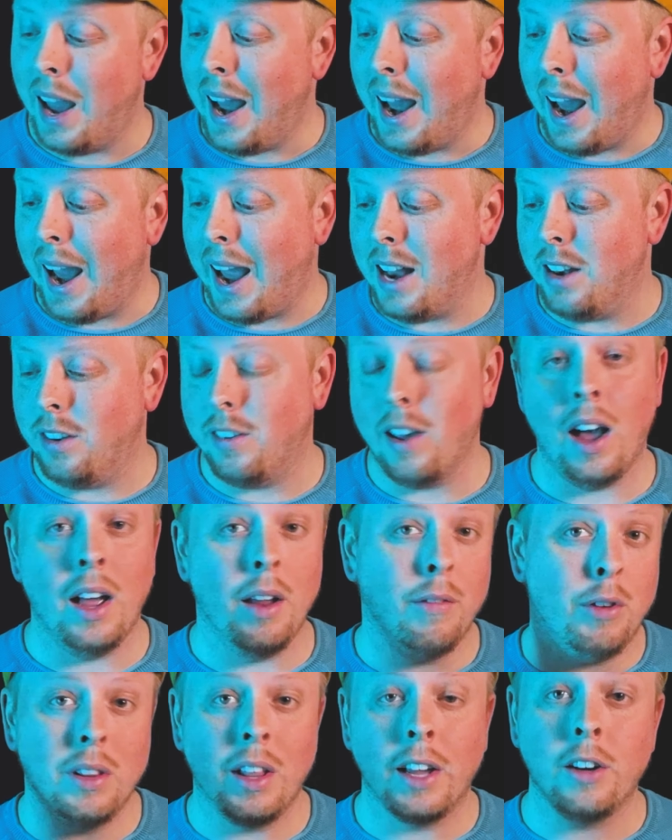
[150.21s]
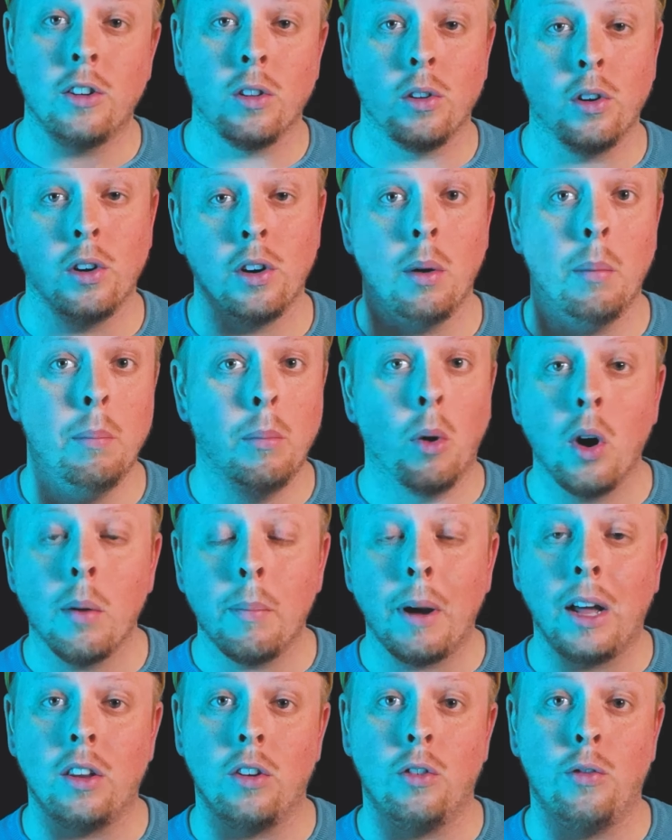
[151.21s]
And if you'd like to learn more
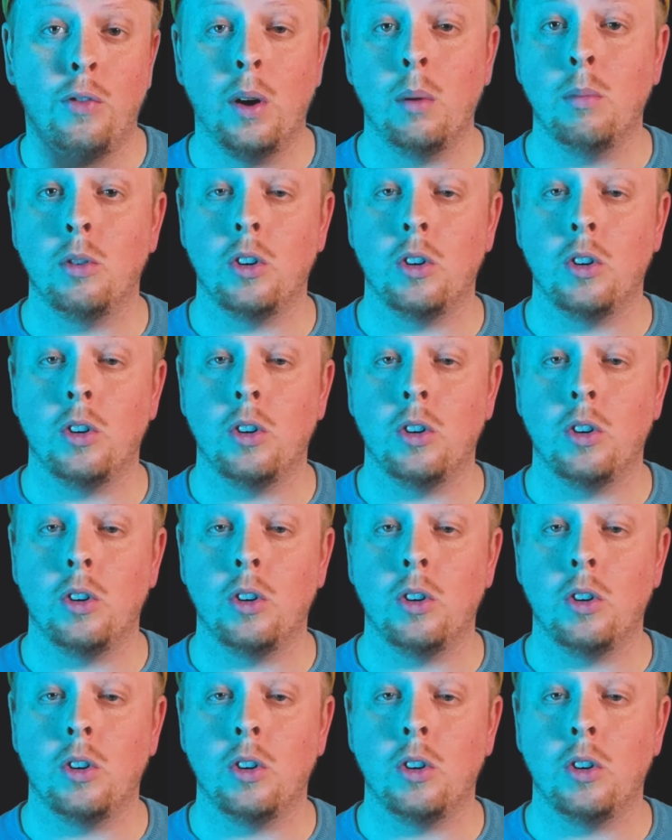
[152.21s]
about this film,